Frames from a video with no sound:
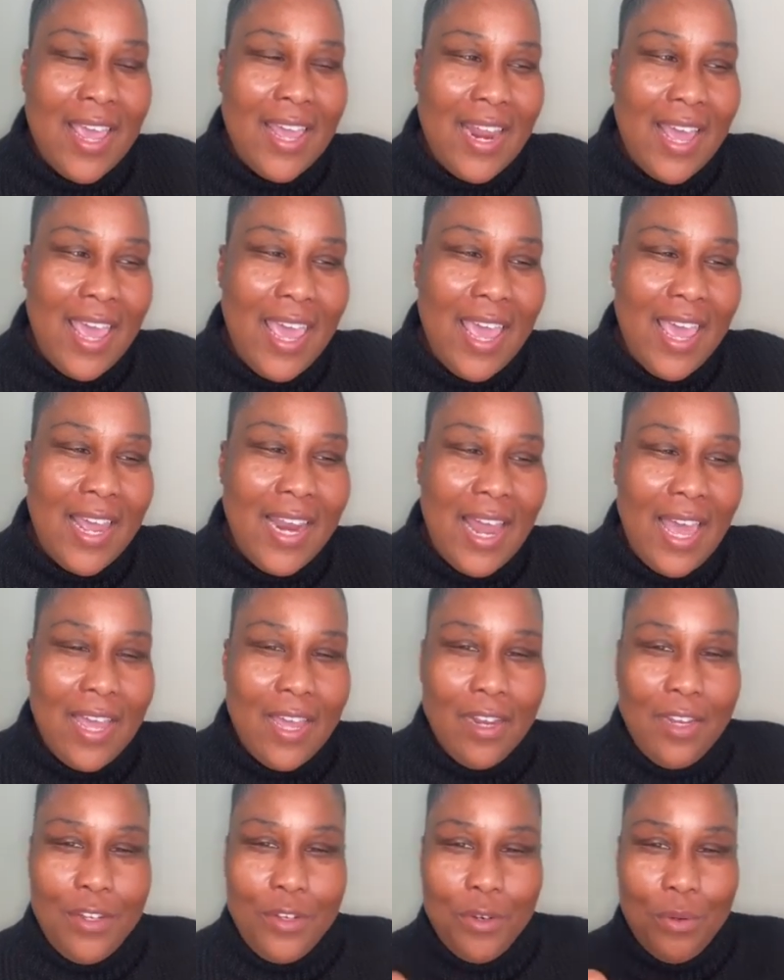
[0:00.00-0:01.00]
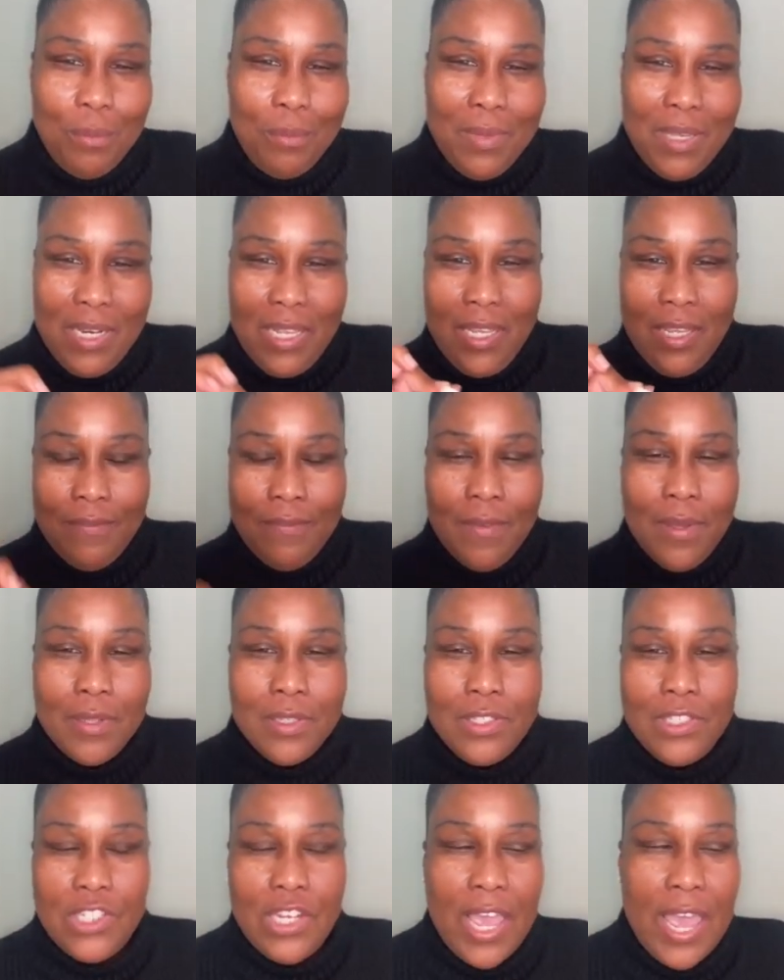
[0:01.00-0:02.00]
And I had like a little mini
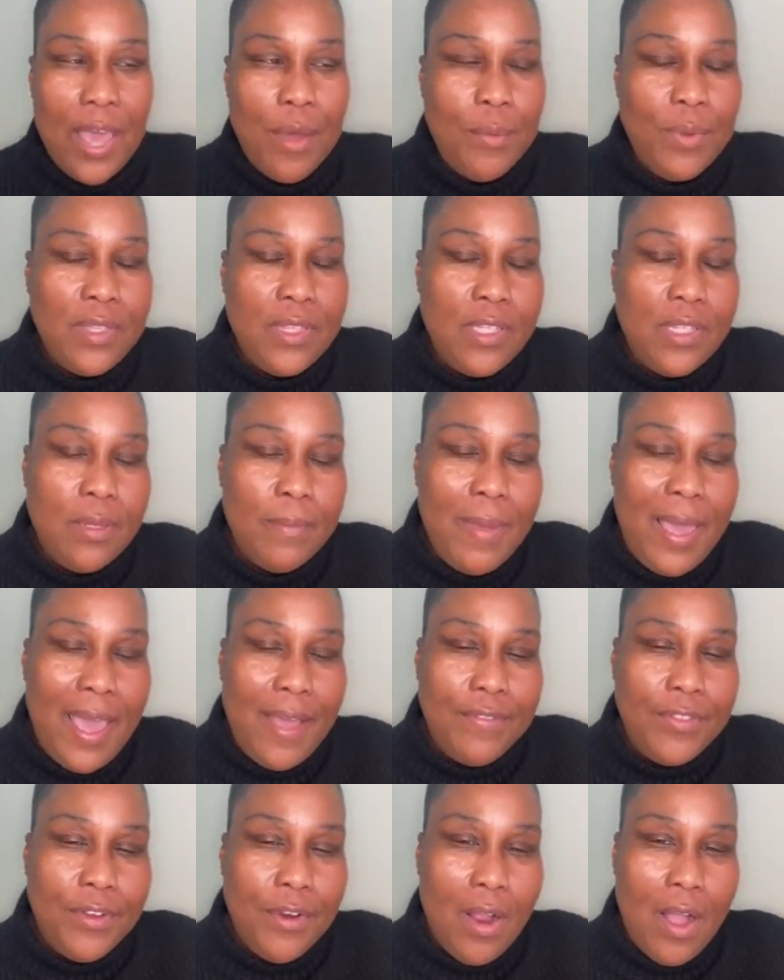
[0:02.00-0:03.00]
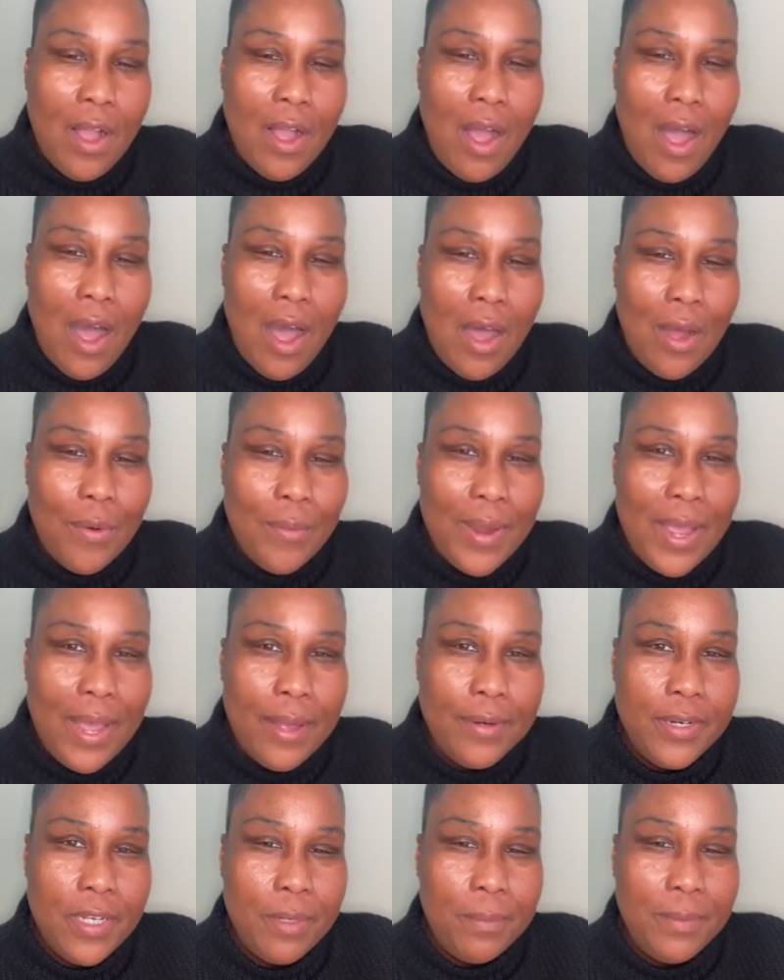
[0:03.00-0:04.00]
chat with them after our call
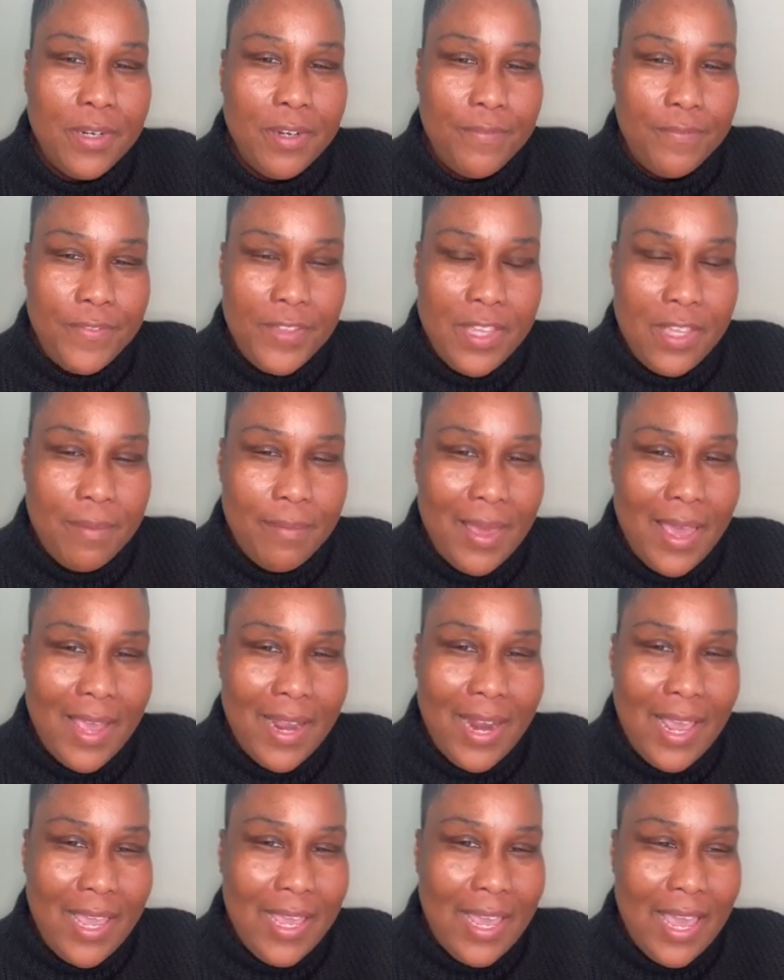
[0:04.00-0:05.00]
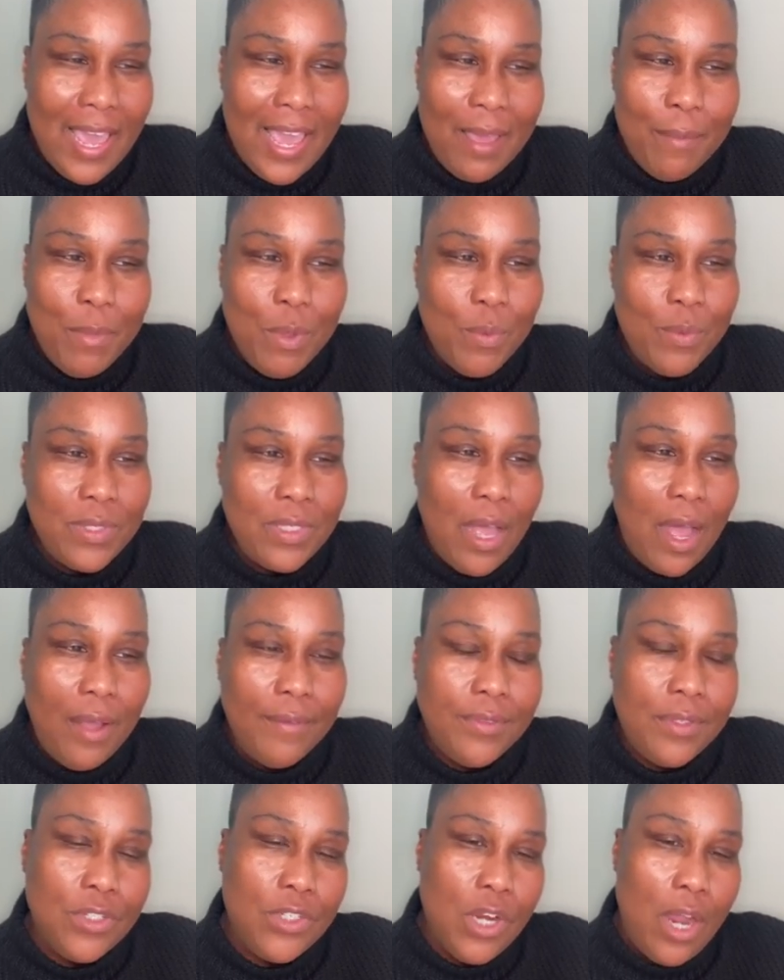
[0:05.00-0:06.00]
wrapped up, and the feedback they gave me was
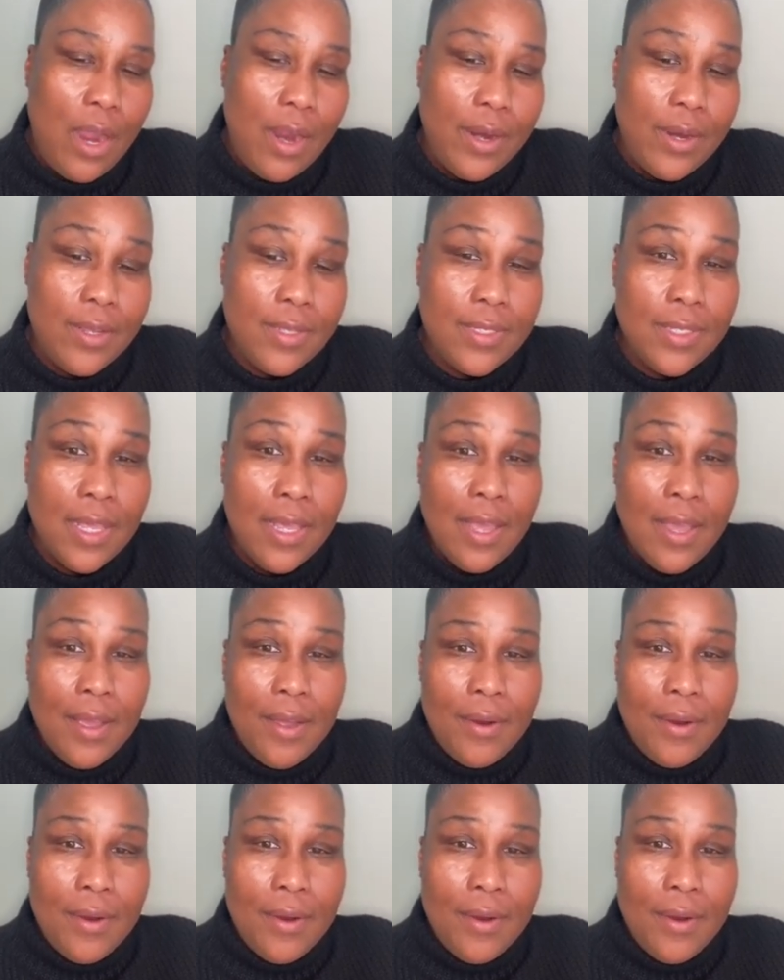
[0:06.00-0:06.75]
off the charts.